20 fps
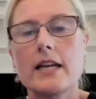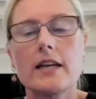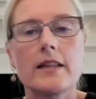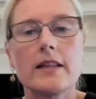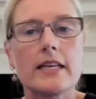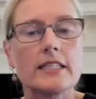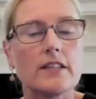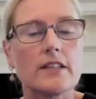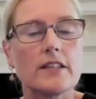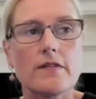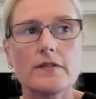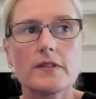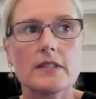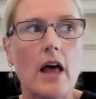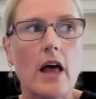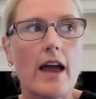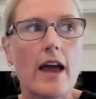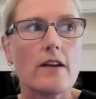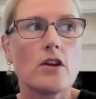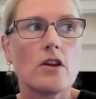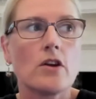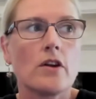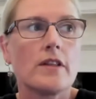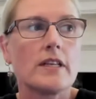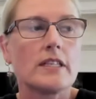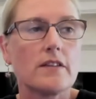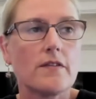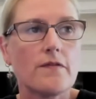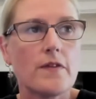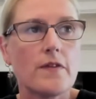And there's a slight, you know,
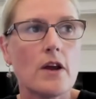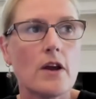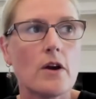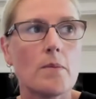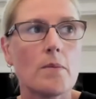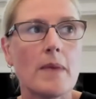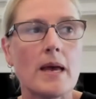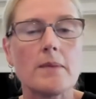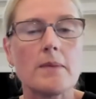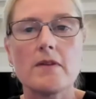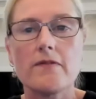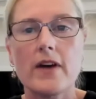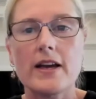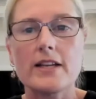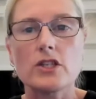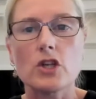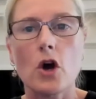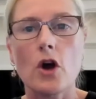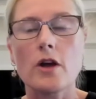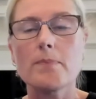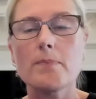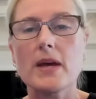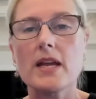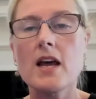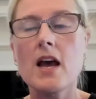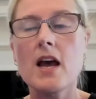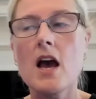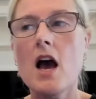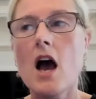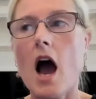there's a fear maybe if I don't, but
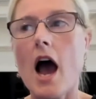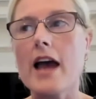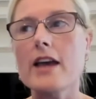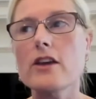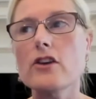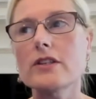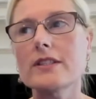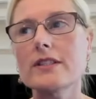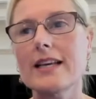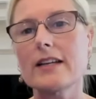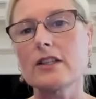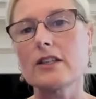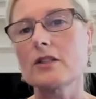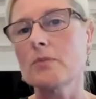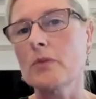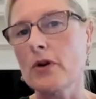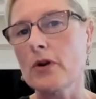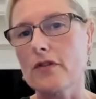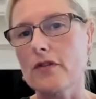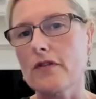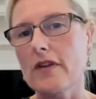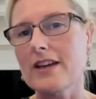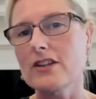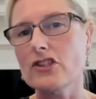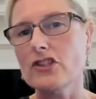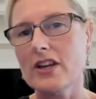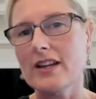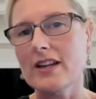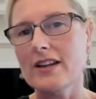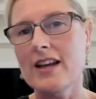I use that as
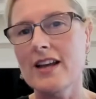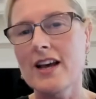motivation.